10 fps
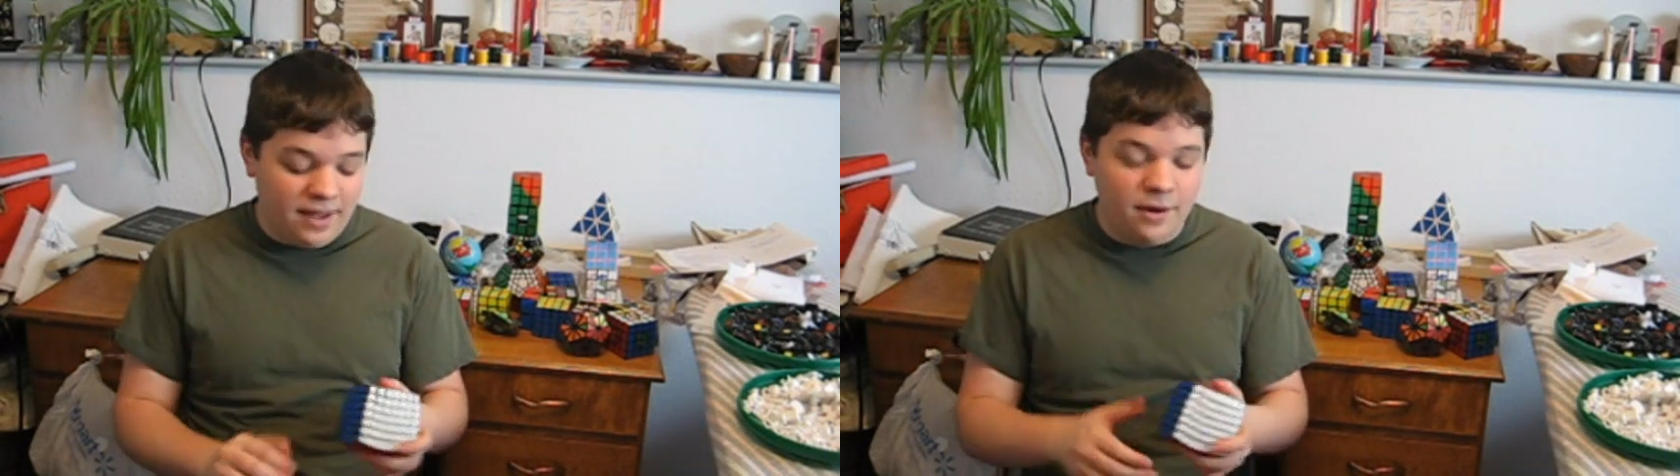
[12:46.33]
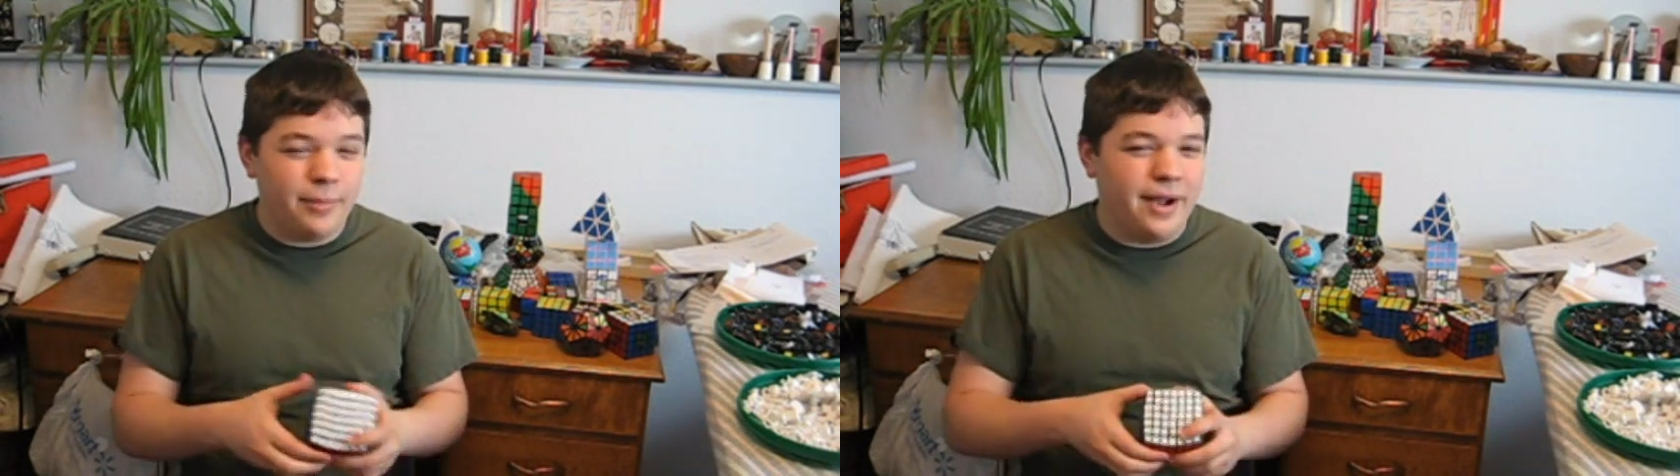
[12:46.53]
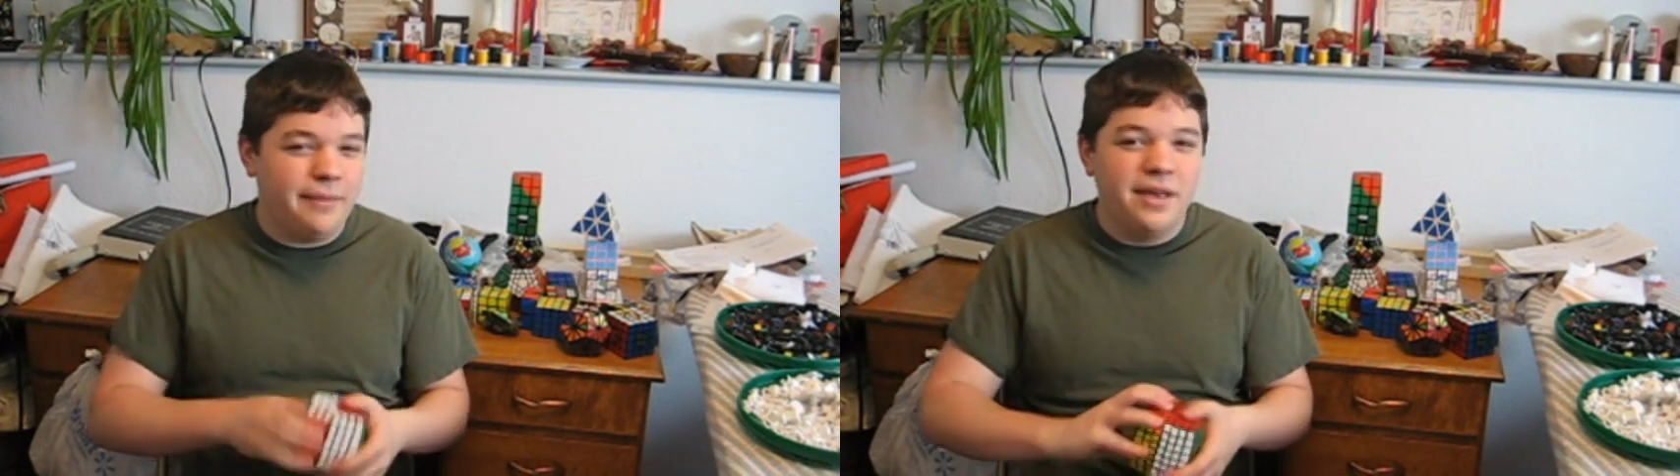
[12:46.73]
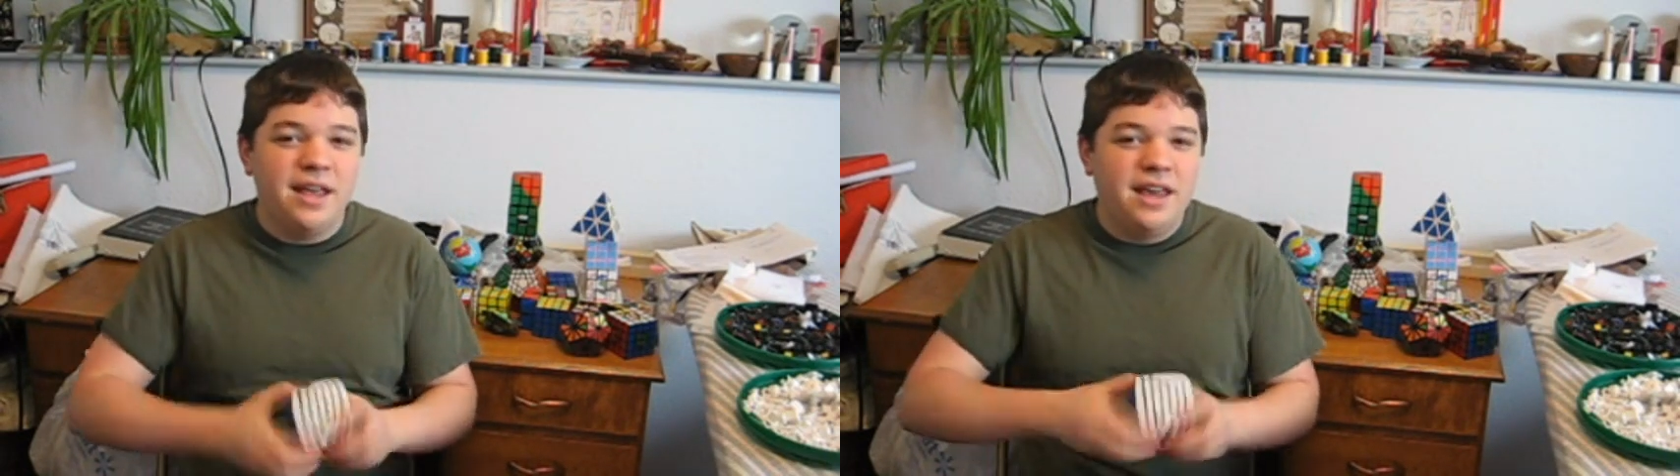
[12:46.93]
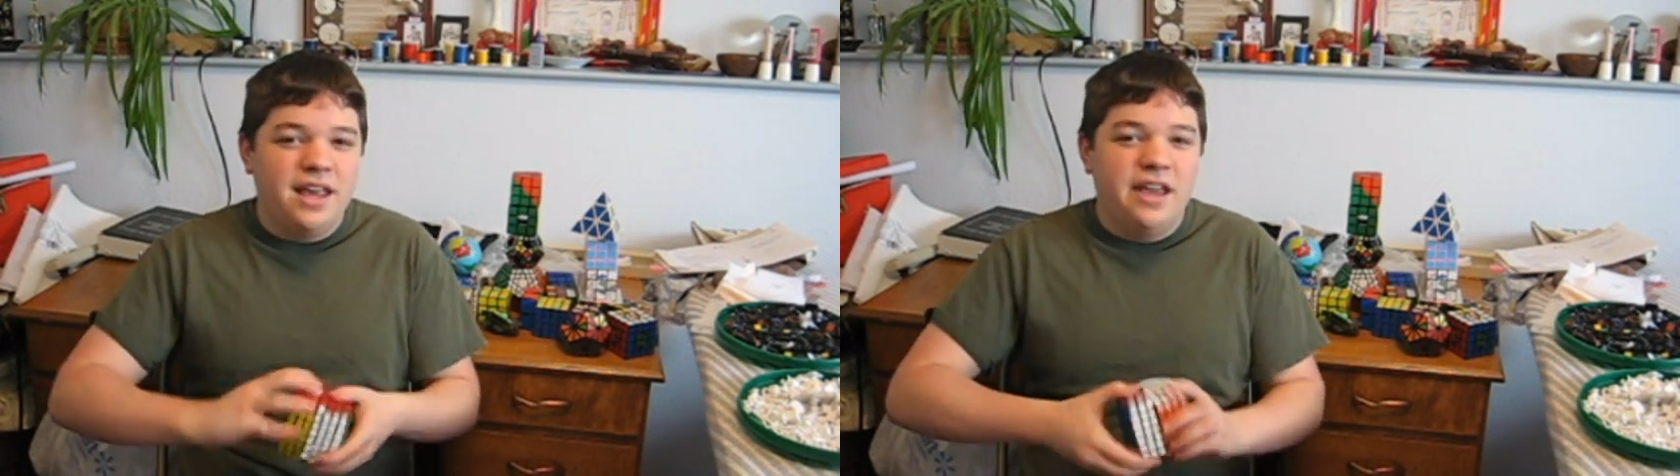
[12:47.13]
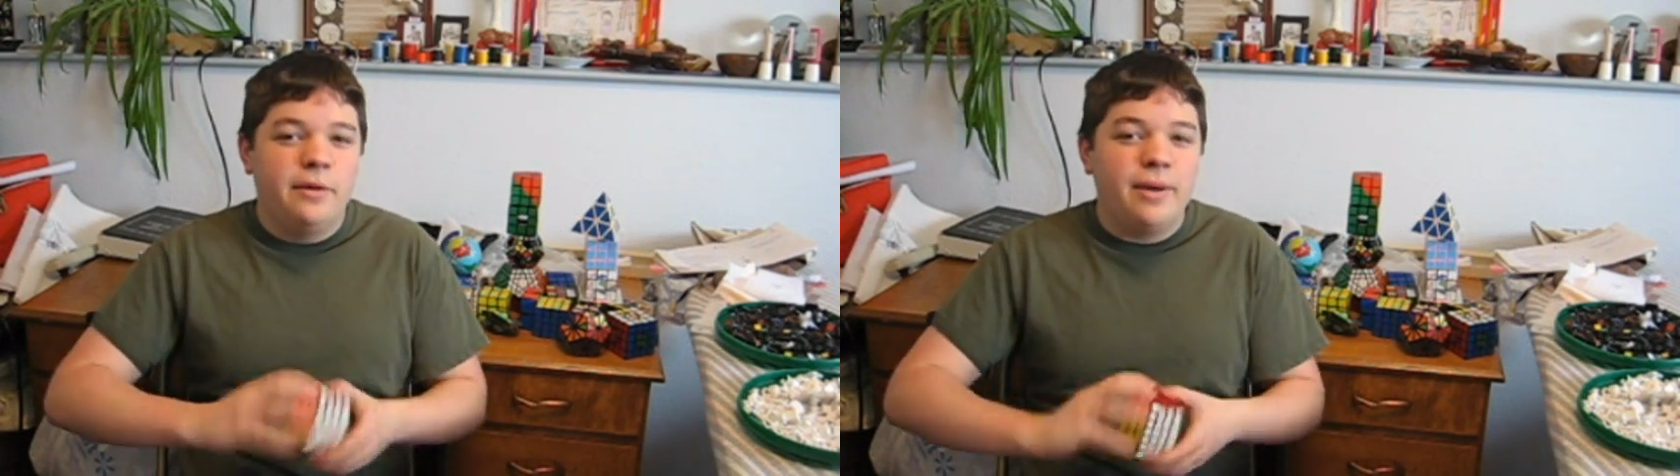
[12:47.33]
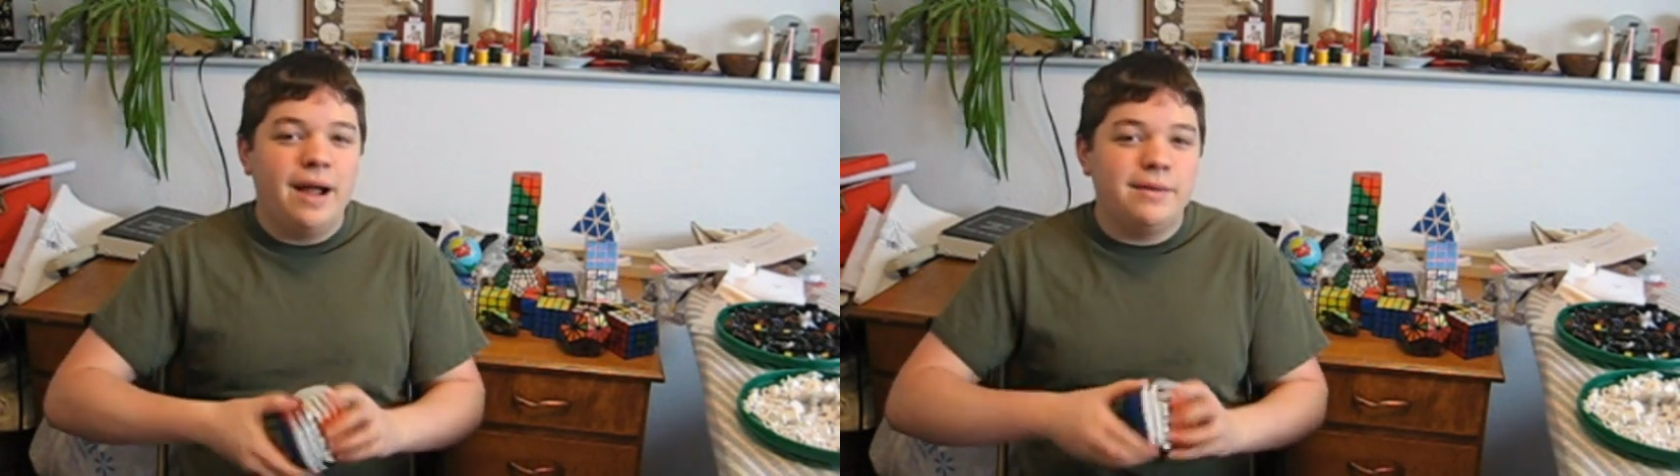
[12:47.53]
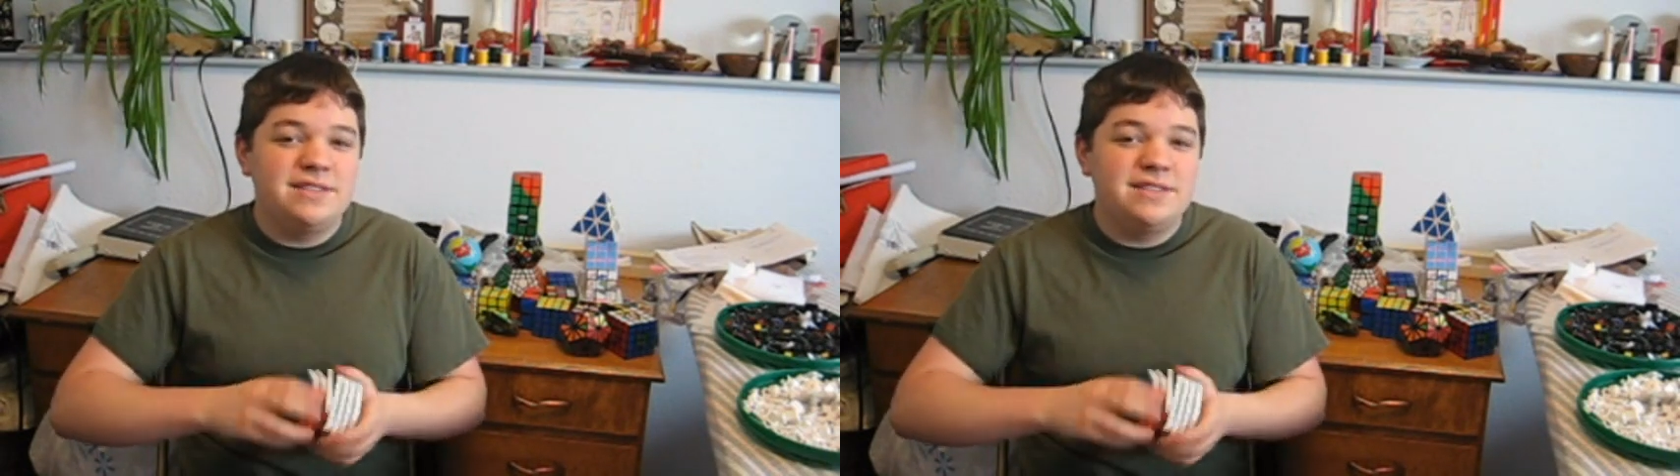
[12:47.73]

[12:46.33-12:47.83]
It'll probably